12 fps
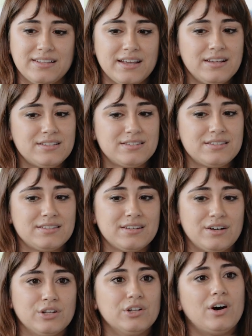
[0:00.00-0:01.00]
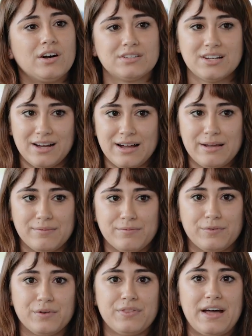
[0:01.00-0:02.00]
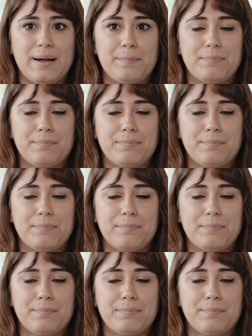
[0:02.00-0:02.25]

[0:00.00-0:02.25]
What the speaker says: takes a long time for that